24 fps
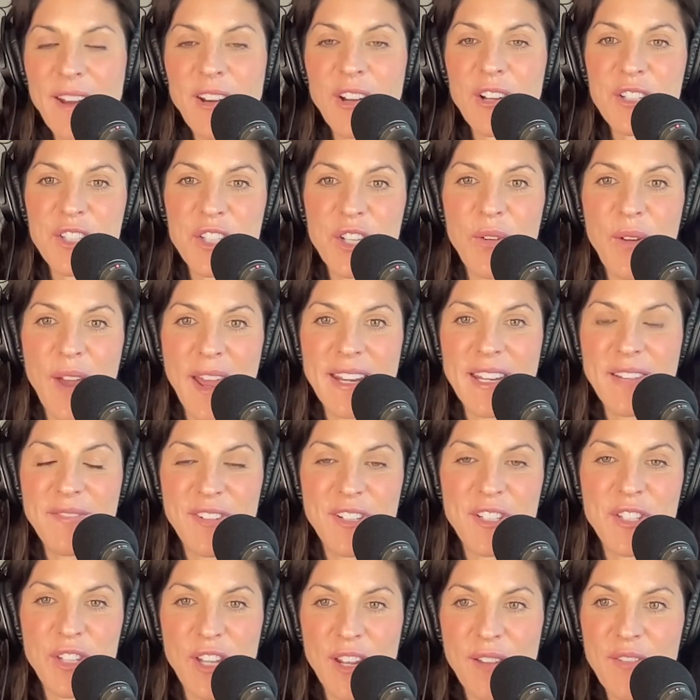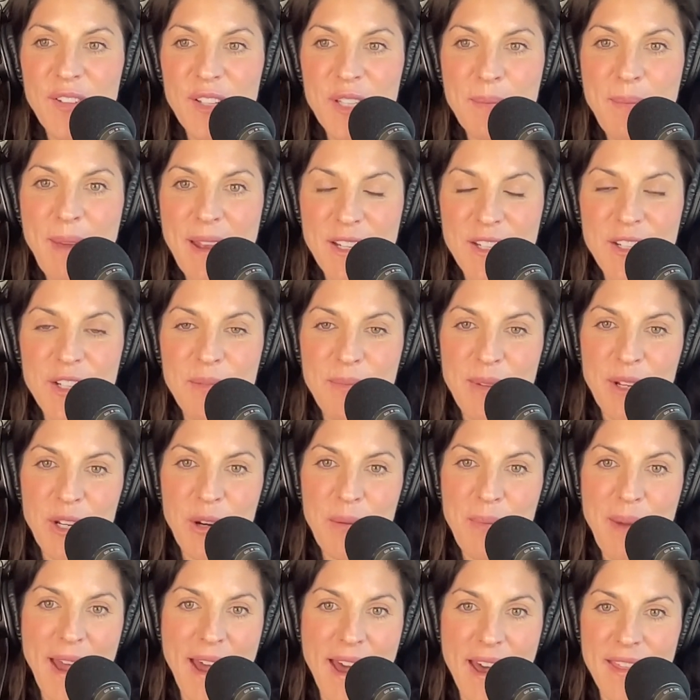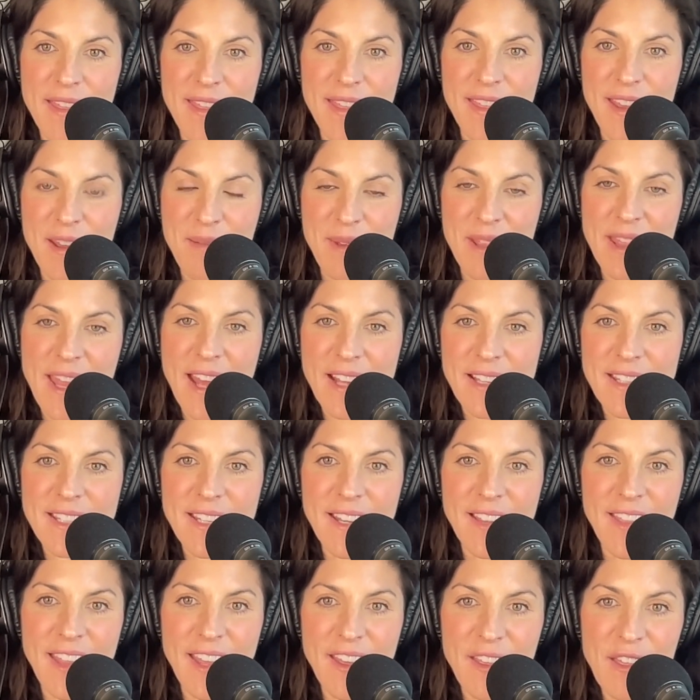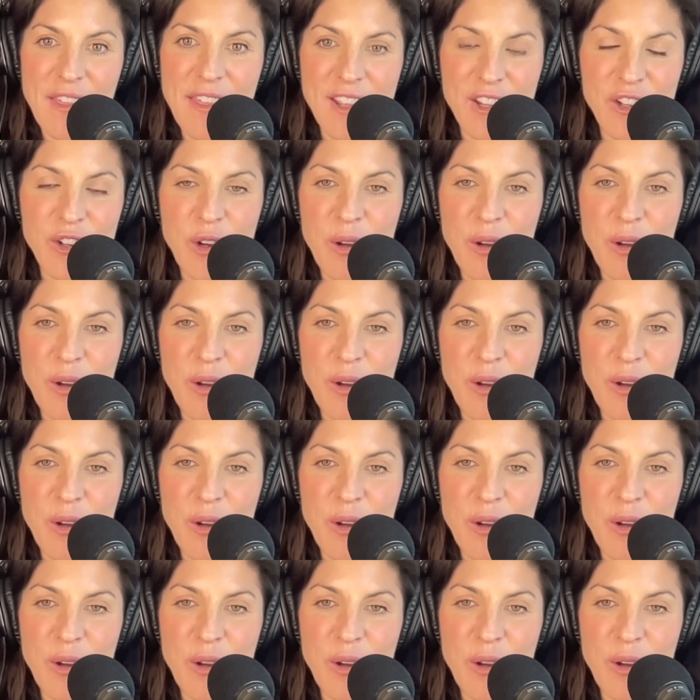and if it's meant to be your path, I mean, that's the other thing.